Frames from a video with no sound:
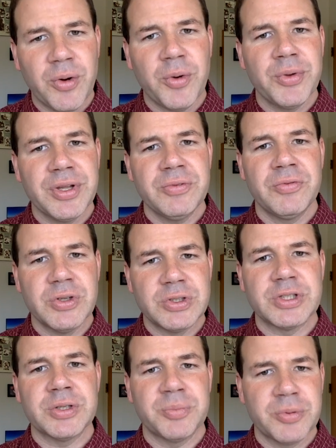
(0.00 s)
only
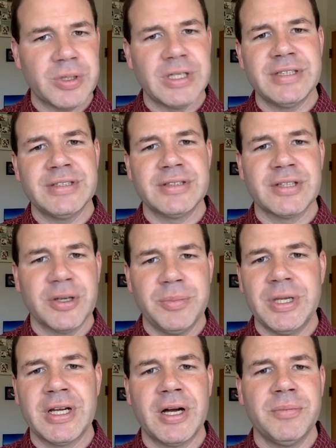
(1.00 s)
future priests could
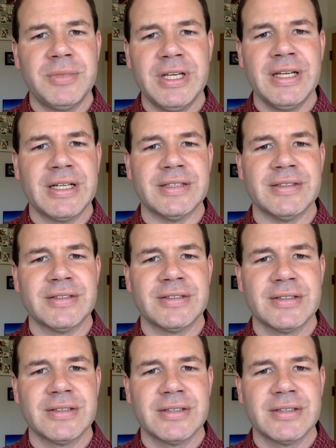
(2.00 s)
become deacons.